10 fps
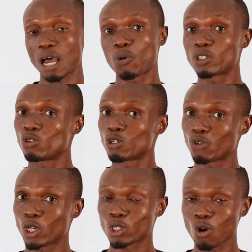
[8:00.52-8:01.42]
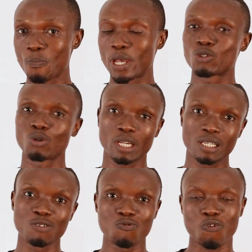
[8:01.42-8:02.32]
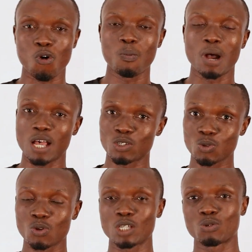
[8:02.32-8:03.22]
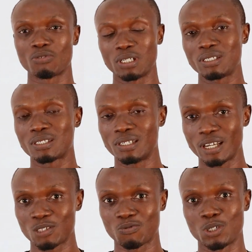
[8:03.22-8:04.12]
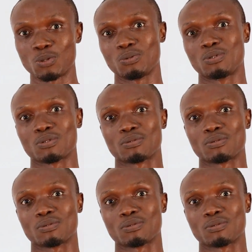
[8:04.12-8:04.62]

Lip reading: tap on the notification bell to get informed as soon as we release the next videos.